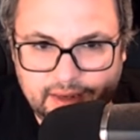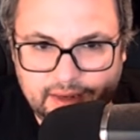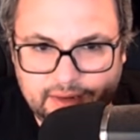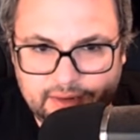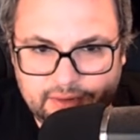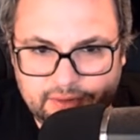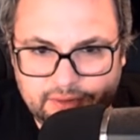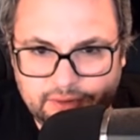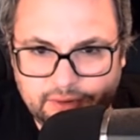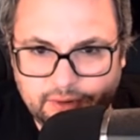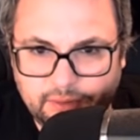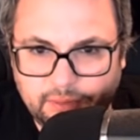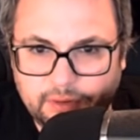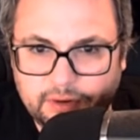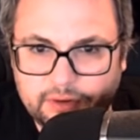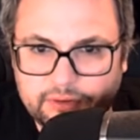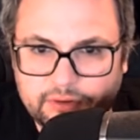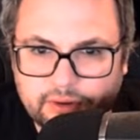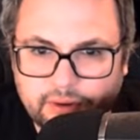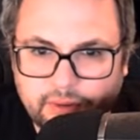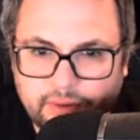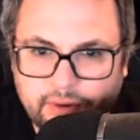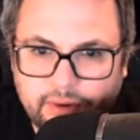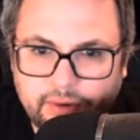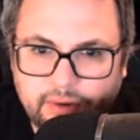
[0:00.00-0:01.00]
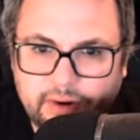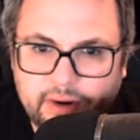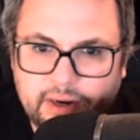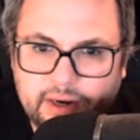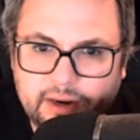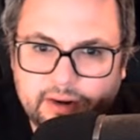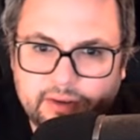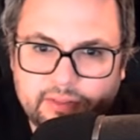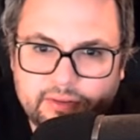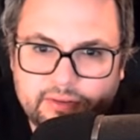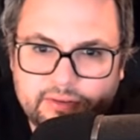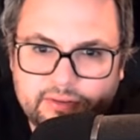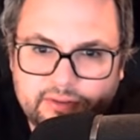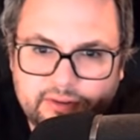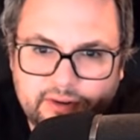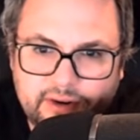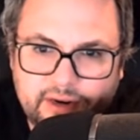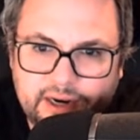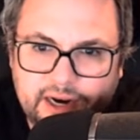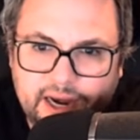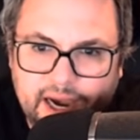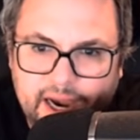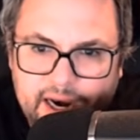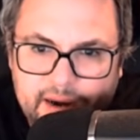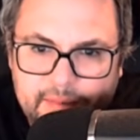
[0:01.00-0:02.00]
so what is going on here? This is a
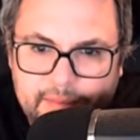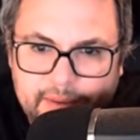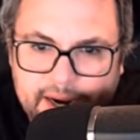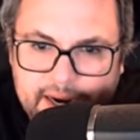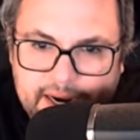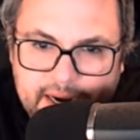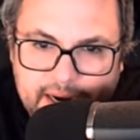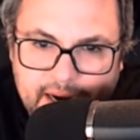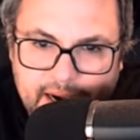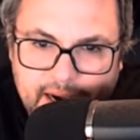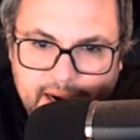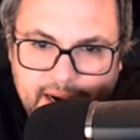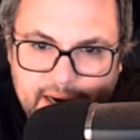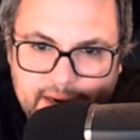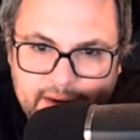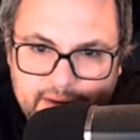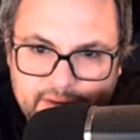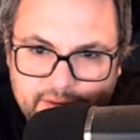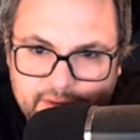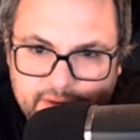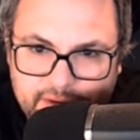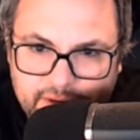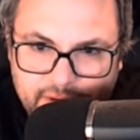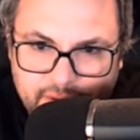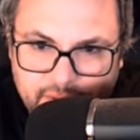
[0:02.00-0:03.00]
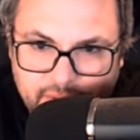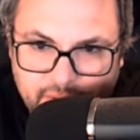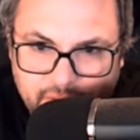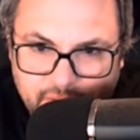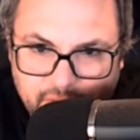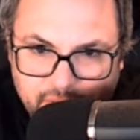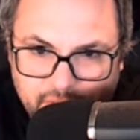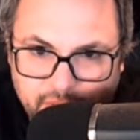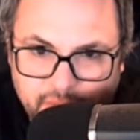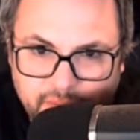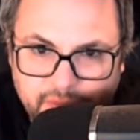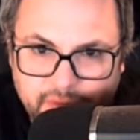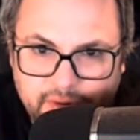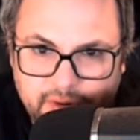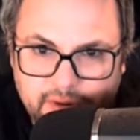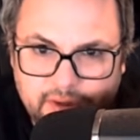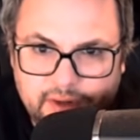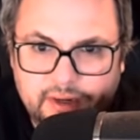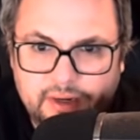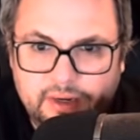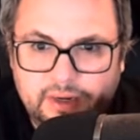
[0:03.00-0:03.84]
9x9 Sudoku.